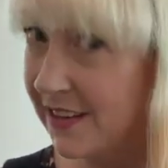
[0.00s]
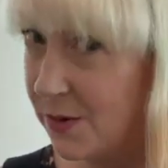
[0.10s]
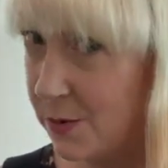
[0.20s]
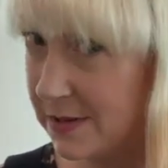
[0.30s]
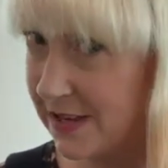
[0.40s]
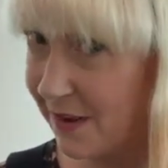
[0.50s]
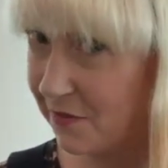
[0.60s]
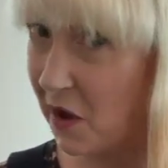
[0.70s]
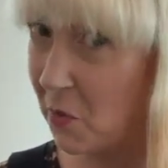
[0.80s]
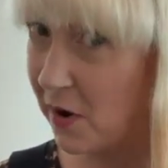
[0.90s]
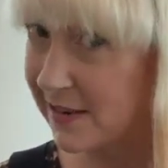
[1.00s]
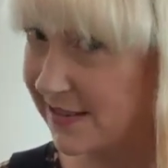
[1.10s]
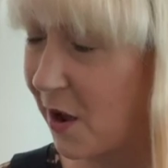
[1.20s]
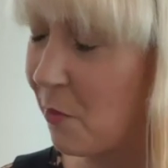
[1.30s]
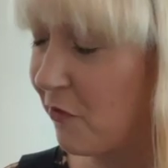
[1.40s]
We'll see if that works
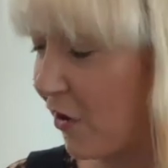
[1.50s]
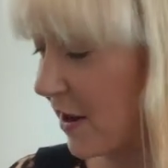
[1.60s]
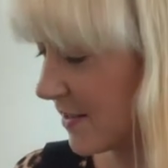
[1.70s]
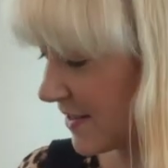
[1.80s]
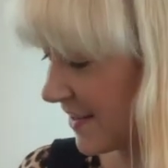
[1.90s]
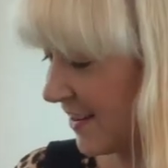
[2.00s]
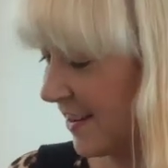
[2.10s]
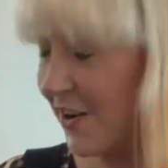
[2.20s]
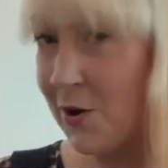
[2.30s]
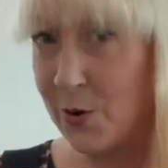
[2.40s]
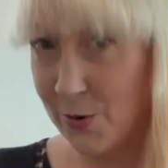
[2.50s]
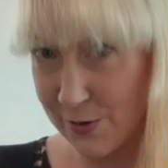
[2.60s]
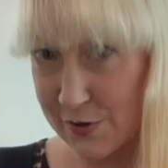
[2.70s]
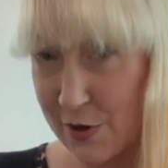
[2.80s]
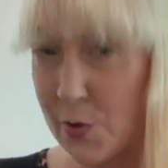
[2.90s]
out, my friends.
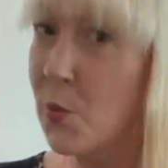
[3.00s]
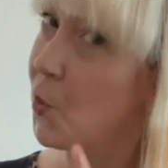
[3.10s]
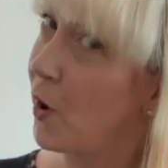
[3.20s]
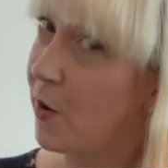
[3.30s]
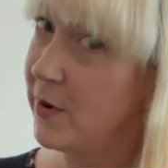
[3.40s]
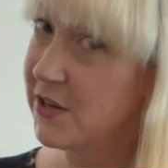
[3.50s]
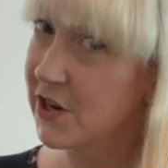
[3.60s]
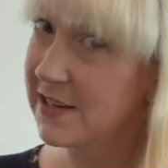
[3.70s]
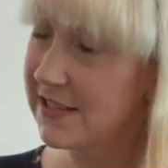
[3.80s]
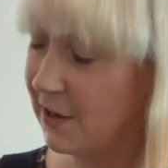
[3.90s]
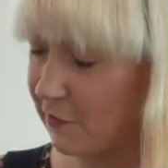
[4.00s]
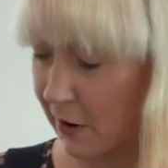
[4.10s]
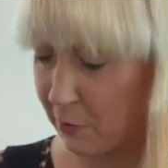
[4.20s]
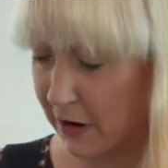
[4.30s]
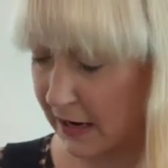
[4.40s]
Also, while we're chatting
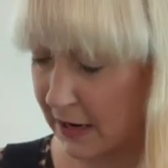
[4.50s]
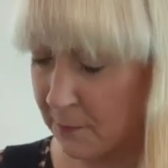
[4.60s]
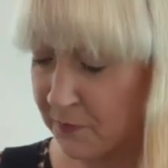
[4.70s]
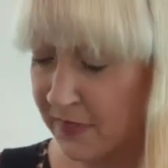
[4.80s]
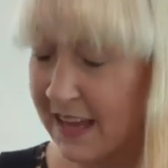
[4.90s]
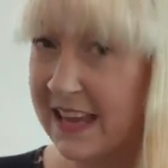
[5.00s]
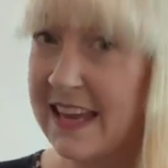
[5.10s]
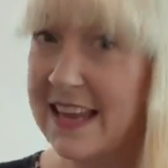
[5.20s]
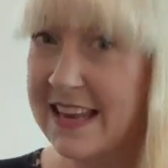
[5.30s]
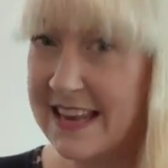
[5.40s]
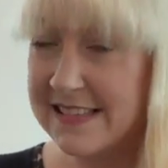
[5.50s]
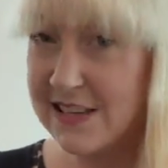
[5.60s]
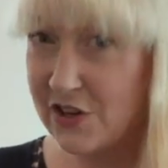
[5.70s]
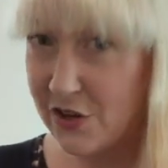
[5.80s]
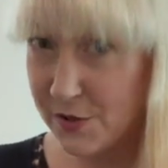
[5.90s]
fabric, it is
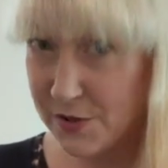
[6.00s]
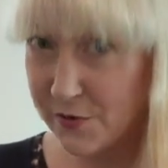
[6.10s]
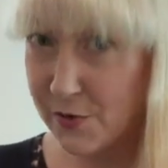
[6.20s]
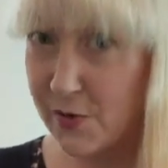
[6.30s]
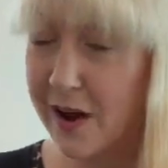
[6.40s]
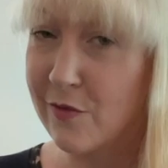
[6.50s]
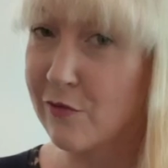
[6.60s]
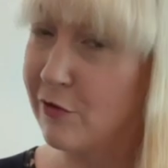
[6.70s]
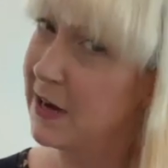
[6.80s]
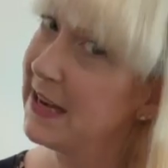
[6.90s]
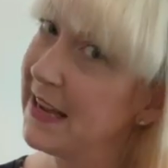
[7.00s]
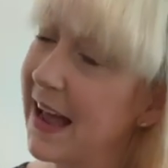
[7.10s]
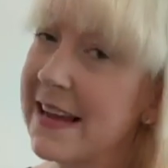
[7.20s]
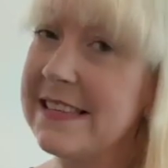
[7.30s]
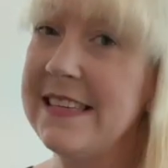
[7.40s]
useful and really
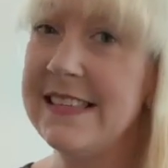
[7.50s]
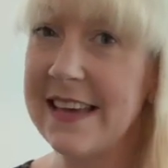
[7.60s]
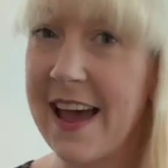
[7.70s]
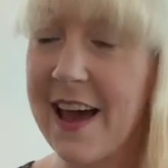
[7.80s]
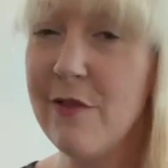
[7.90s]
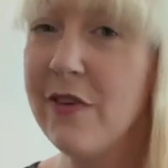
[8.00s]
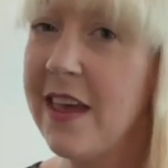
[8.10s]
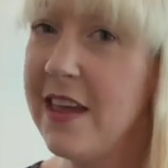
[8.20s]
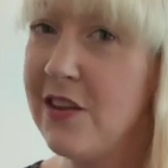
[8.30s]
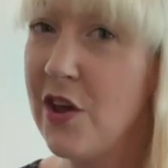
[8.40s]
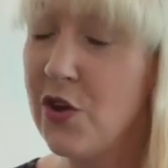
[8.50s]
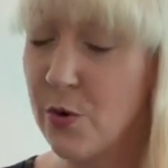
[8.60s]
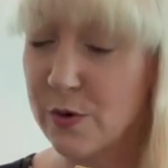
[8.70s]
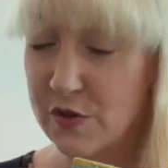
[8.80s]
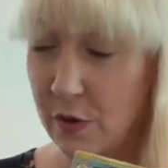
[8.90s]
handy to have in
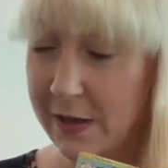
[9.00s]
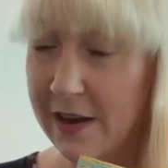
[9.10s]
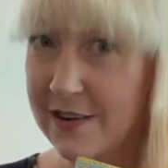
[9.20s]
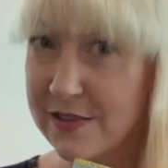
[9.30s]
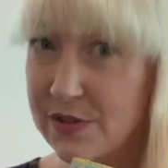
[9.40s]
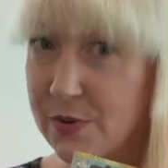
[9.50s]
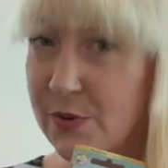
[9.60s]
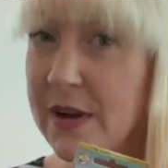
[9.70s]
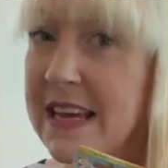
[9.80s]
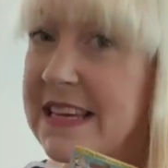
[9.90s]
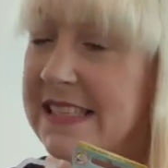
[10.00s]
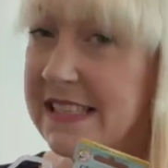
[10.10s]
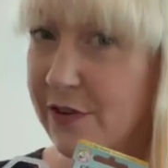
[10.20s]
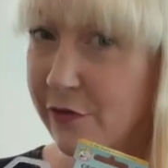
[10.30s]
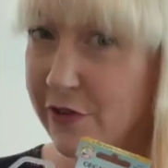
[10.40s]
your sewing arsenal
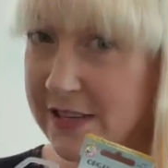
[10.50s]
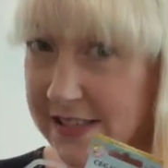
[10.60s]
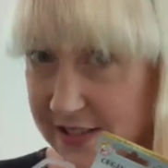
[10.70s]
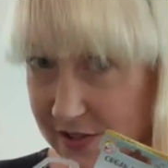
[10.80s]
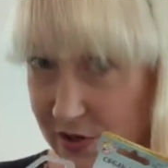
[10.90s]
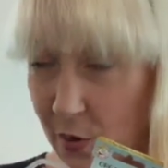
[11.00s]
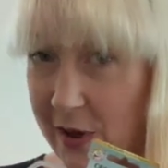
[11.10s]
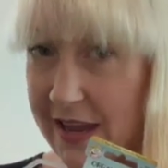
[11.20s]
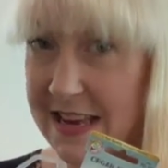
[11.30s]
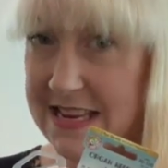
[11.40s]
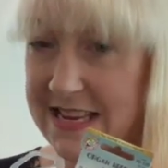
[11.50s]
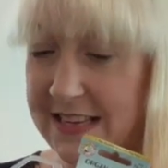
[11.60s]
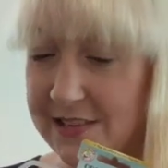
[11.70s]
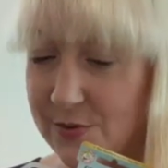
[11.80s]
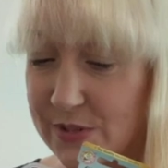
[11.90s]
different sewing
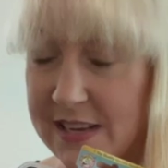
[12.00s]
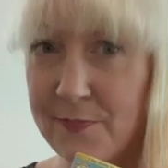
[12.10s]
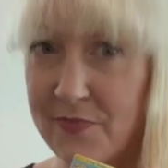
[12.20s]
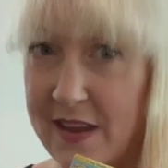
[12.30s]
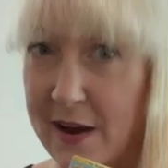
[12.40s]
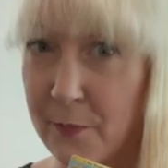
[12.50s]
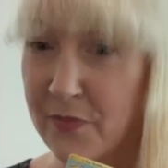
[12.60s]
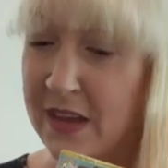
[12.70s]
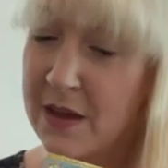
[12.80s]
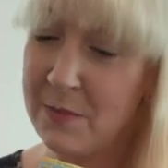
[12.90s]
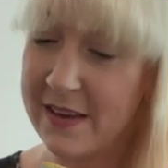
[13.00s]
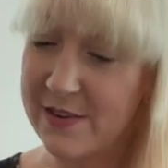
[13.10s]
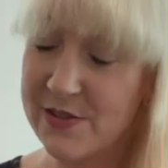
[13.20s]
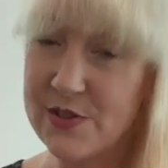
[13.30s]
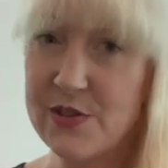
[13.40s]
needles. Now,
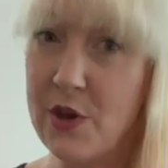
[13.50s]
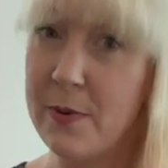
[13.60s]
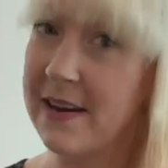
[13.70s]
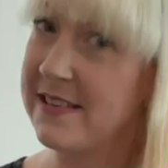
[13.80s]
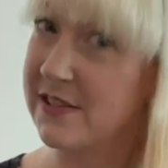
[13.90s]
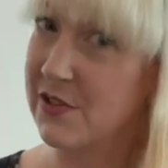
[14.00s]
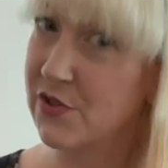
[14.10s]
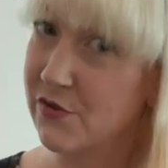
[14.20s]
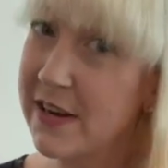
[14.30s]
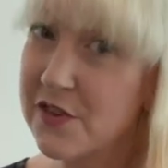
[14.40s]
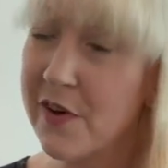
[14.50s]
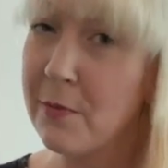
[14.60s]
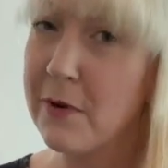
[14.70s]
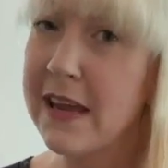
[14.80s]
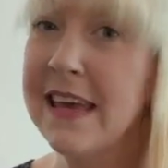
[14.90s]
because scuba is a stretch
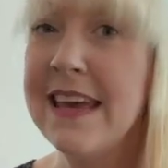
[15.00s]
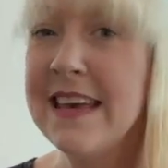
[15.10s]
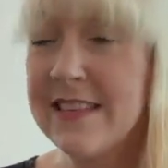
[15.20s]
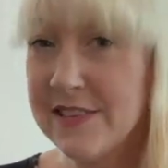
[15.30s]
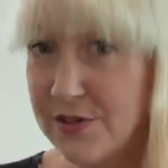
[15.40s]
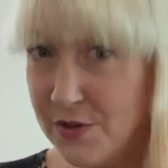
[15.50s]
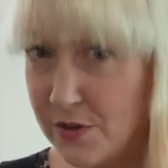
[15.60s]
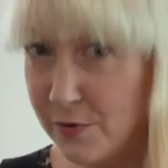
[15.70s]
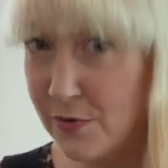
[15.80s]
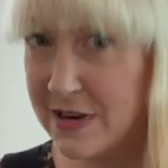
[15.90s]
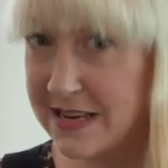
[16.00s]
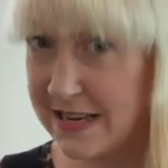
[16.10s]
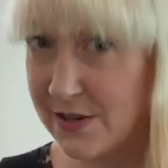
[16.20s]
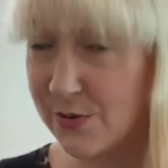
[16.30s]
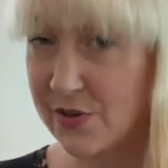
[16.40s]
fabric, the suitable
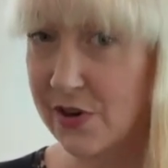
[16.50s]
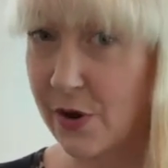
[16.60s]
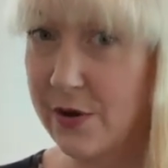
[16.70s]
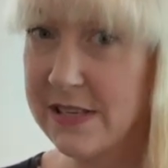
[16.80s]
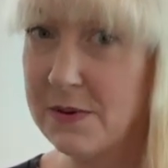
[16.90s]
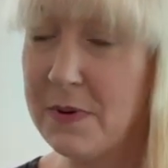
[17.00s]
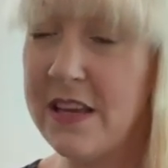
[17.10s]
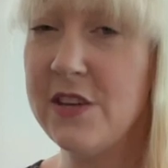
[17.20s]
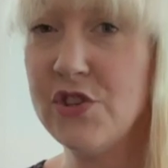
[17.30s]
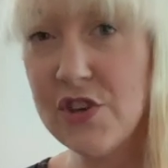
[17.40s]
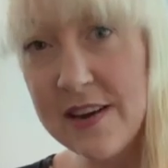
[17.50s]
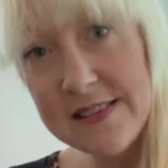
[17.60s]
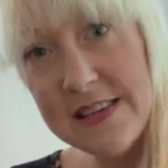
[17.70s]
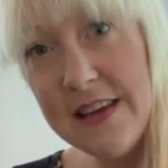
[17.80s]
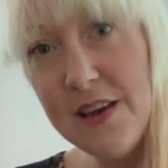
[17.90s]
needles are going to be
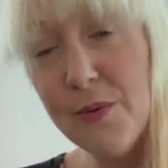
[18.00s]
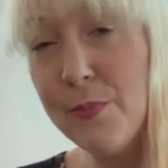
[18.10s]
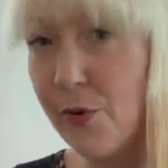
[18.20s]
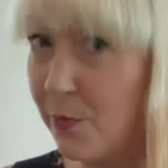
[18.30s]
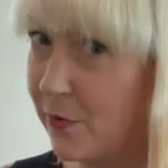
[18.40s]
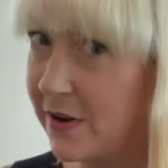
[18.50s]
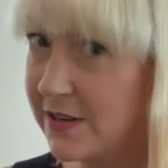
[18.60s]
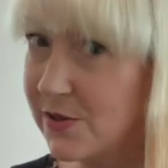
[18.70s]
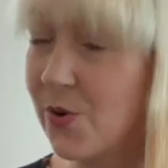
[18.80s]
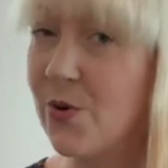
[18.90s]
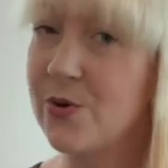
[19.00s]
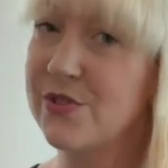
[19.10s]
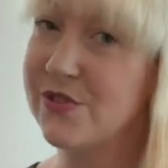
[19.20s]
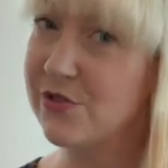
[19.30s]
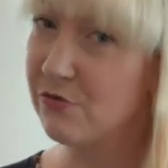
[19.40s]
jersey, ballpoint or
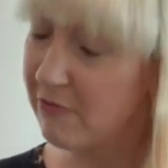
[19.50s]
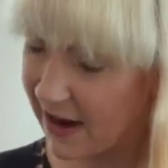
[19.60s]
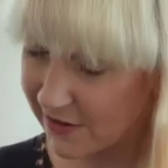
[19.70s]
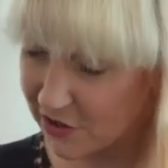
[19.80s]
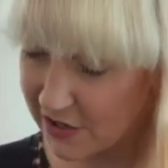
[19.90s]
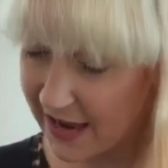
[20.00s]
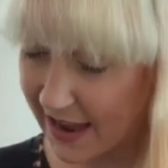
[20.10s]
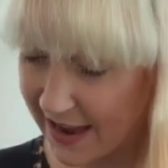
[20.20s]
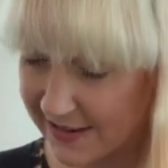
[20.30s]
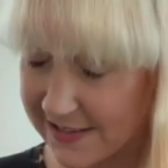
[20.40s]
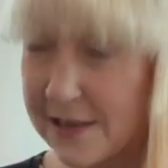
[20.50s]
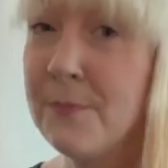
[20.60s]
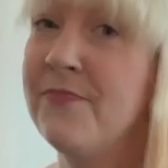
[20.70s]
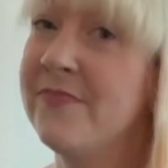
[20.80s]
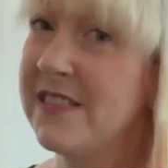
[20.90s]
stretch. And
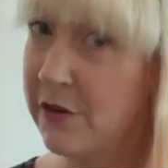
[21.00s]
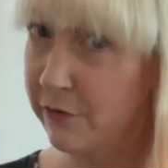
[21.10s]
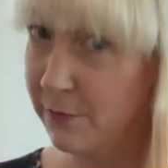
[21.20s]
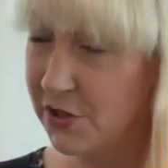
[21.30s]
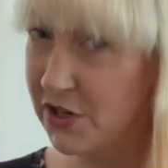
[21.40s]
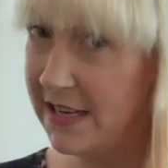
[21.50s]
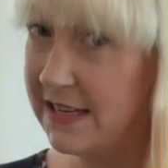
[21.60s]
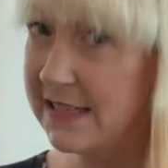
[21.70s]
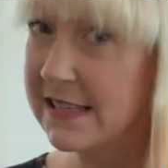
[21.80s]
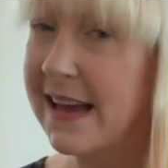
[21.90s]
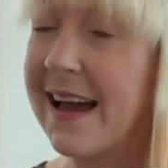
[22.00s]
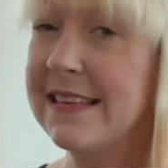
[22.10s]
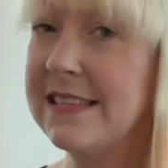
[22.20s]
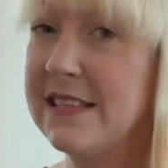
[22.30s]
different machines and